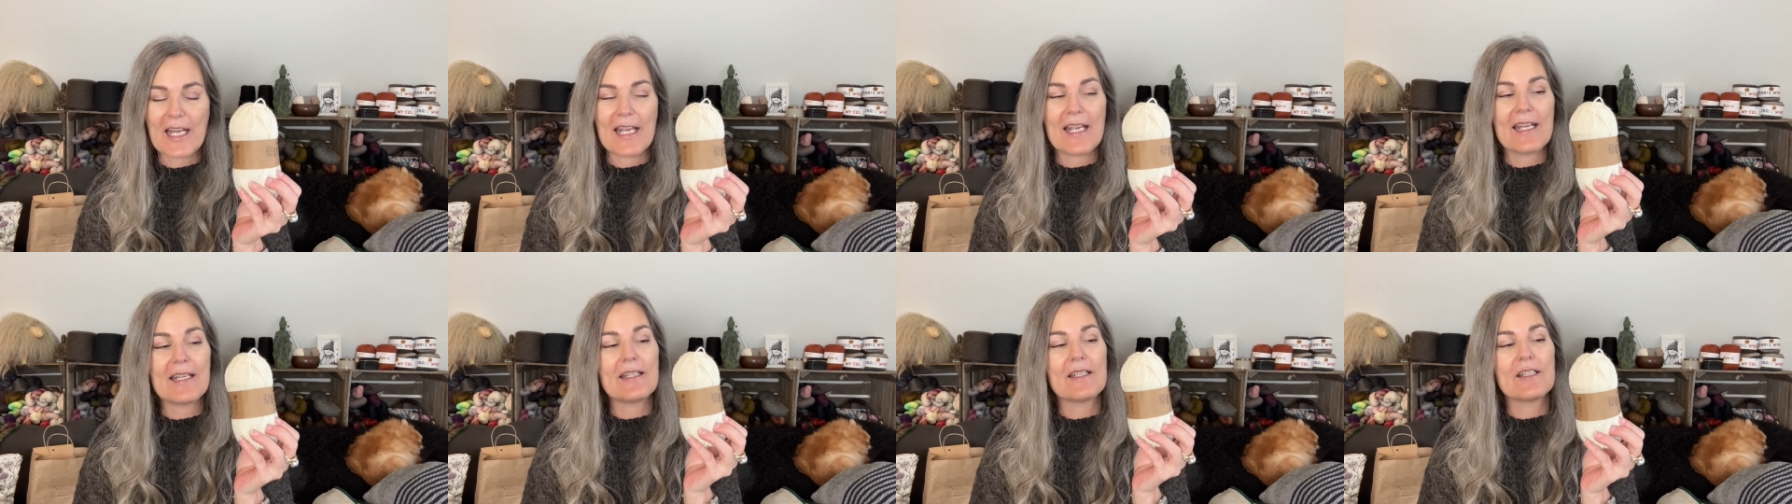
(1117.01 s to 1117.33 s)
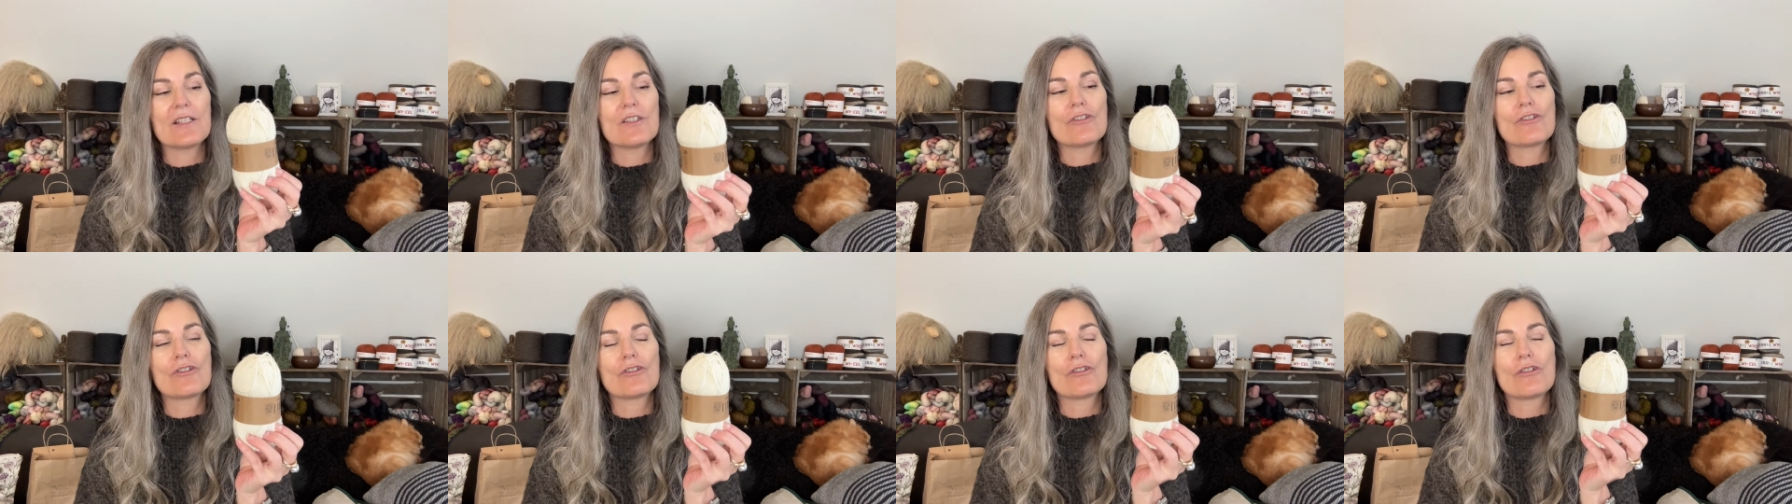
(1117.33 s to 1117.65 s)
It
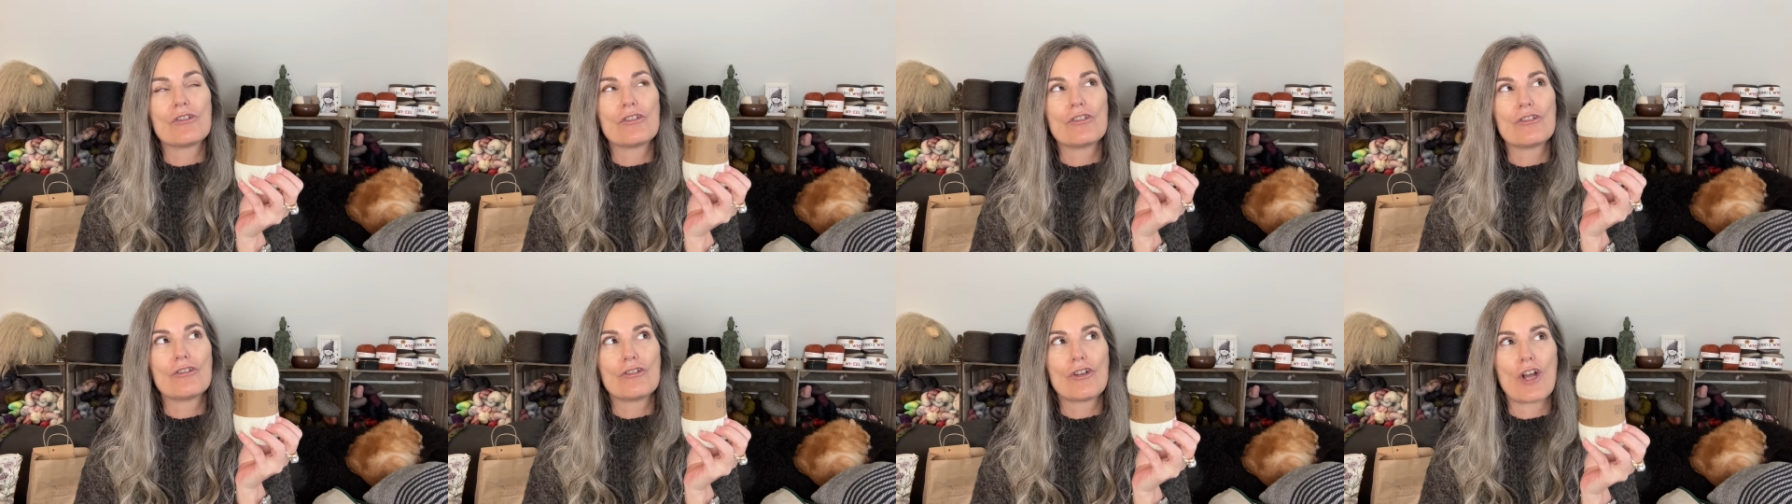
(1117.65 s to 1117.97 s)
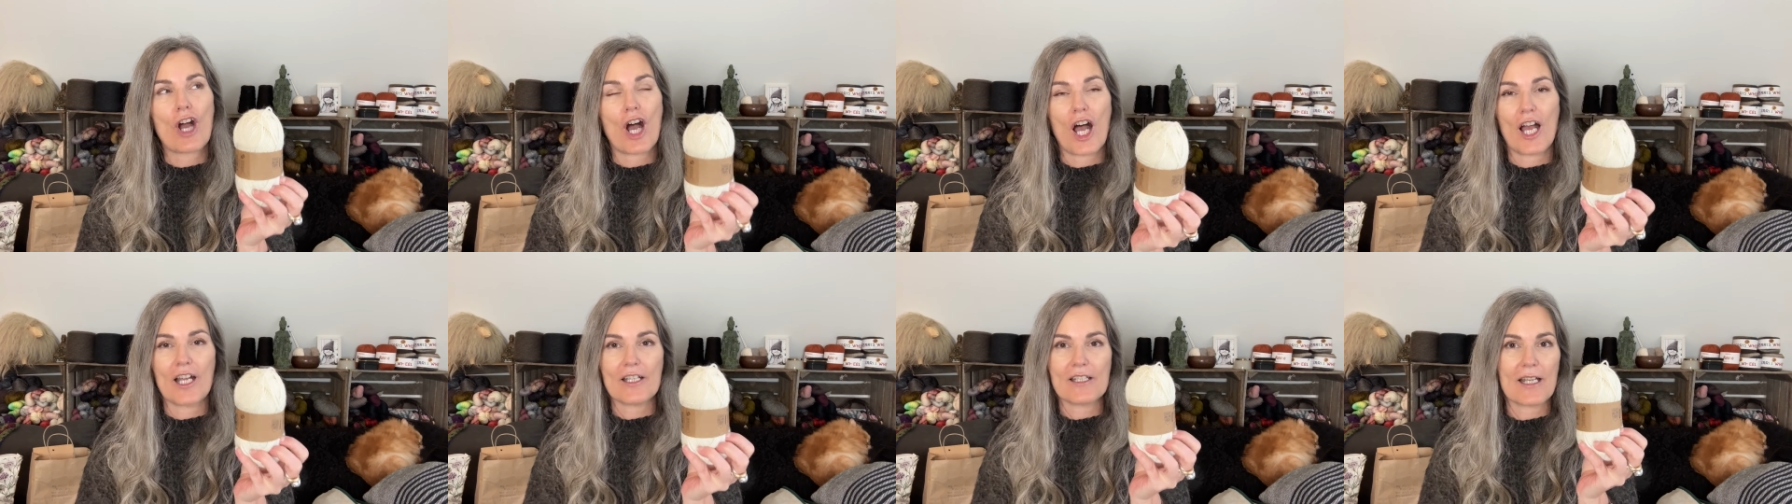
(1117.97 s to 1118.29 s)
is
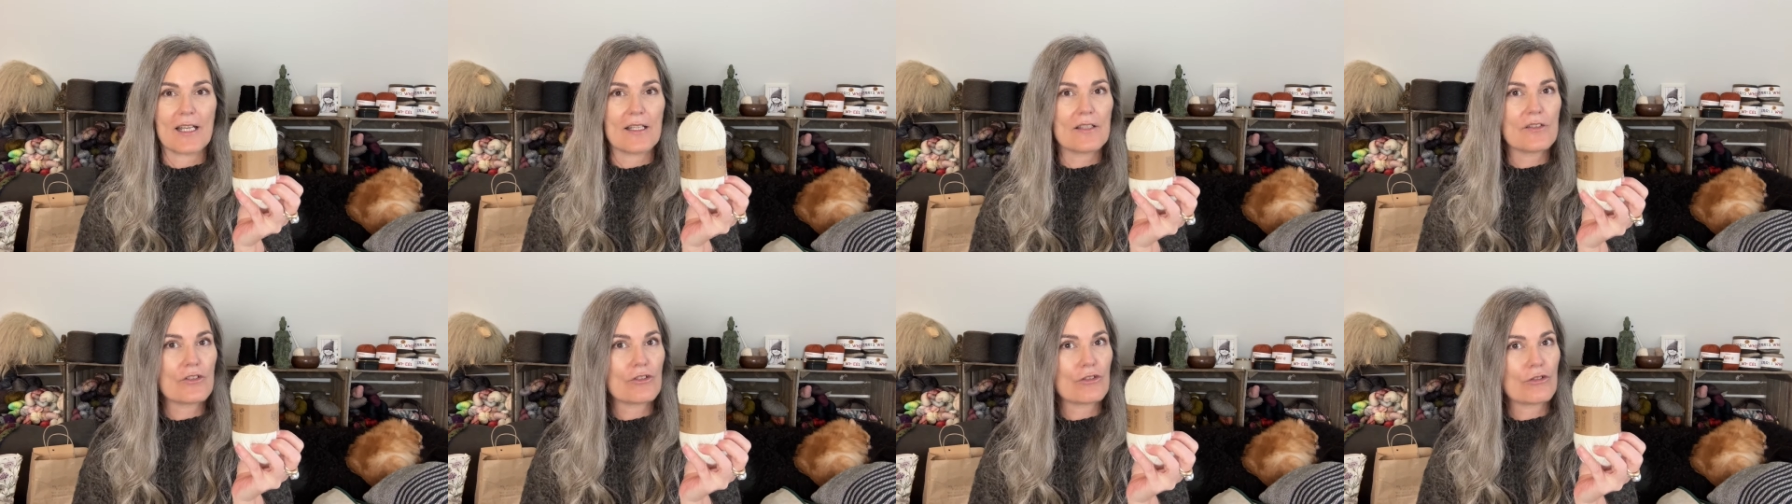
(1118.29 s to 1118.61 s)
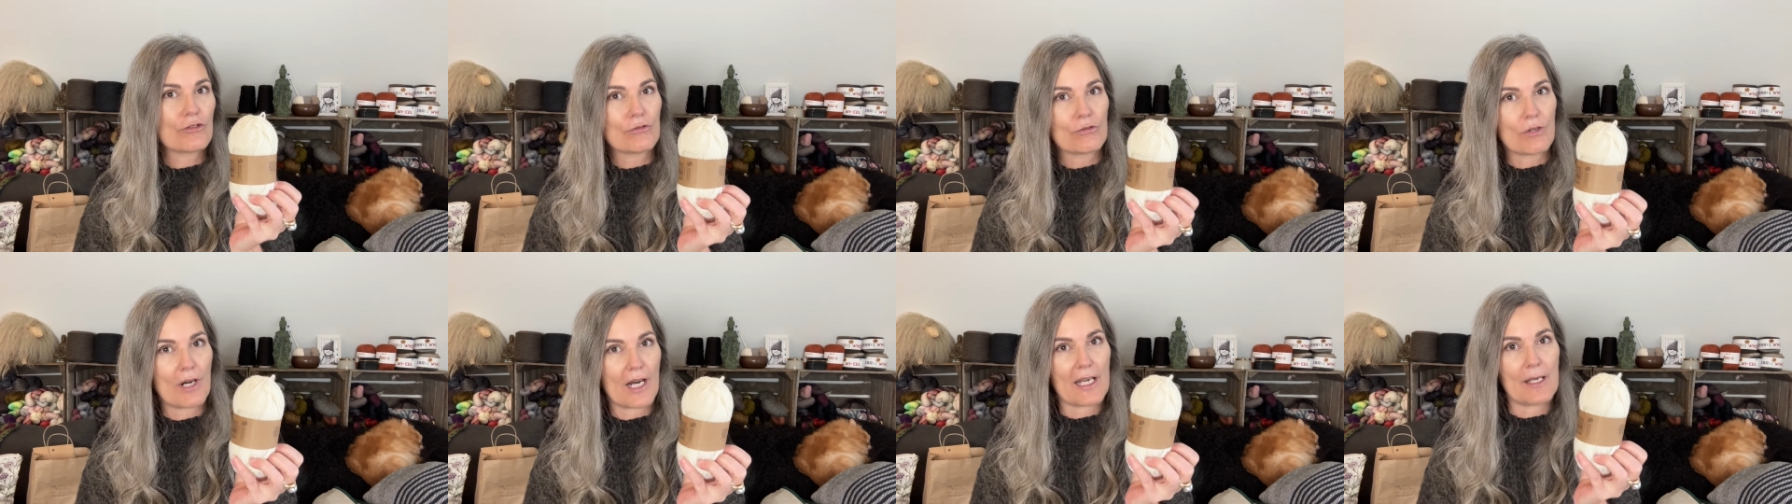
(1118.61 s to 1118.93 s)
not as
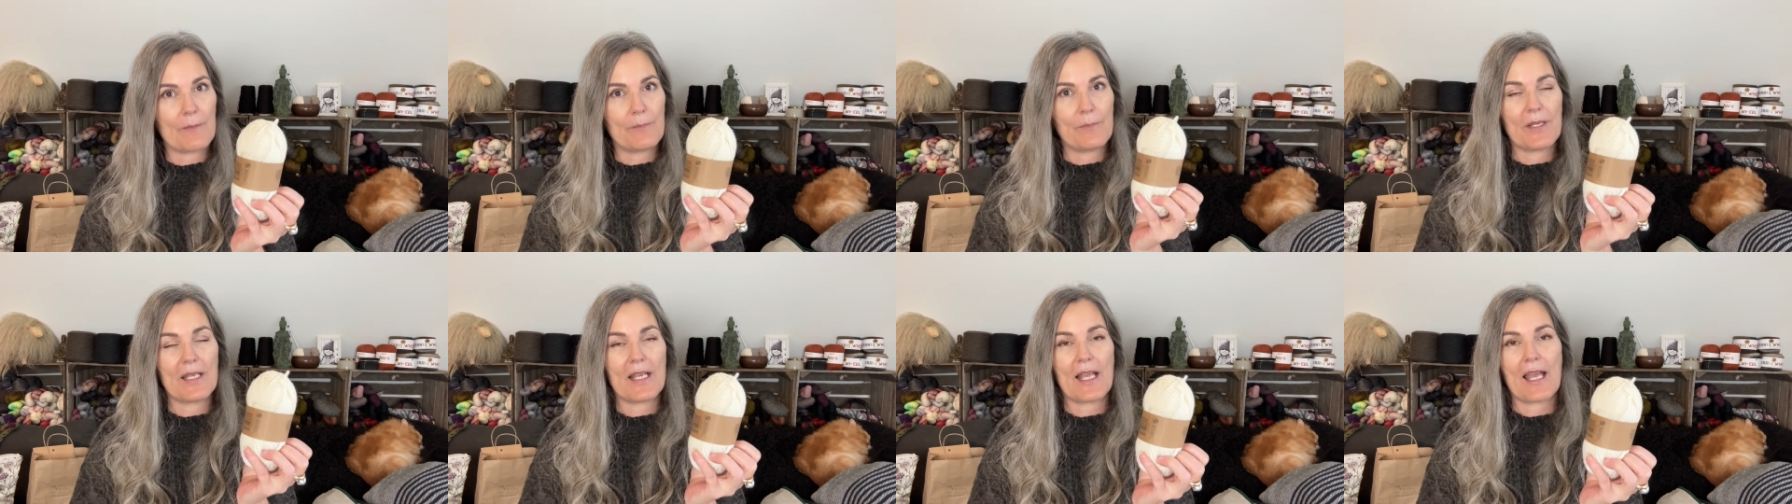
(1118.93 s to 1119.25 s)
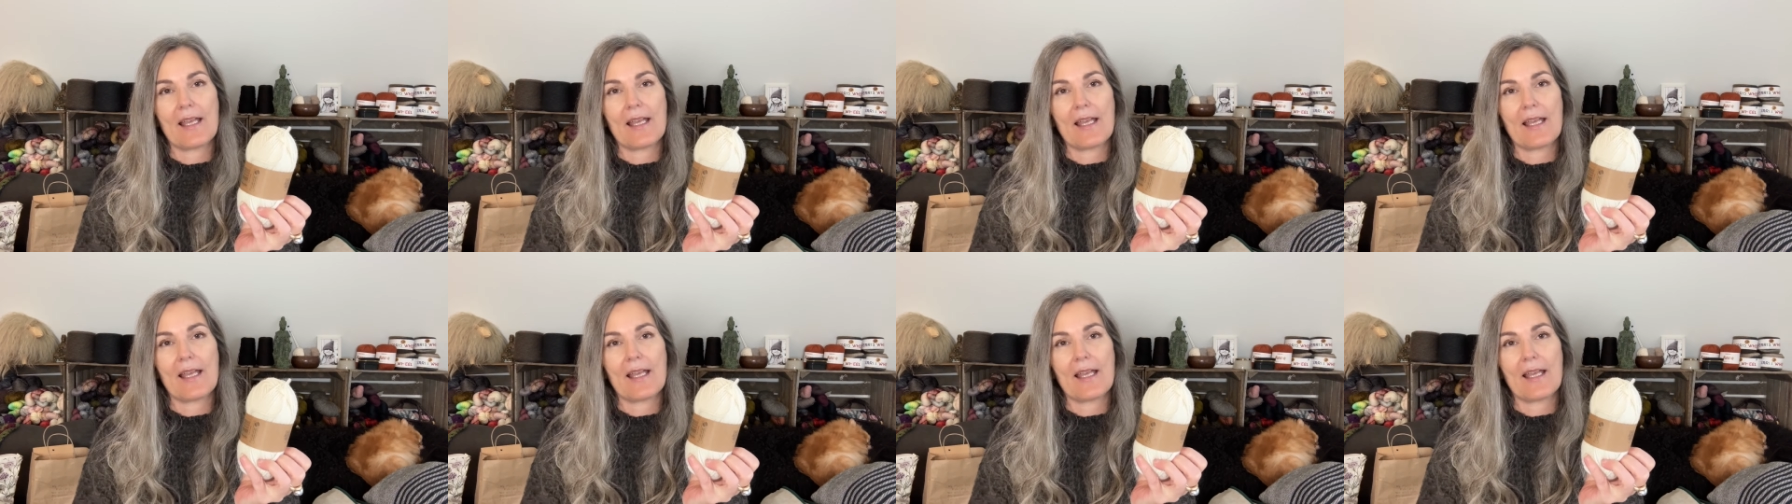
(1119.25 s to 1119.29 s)
drapey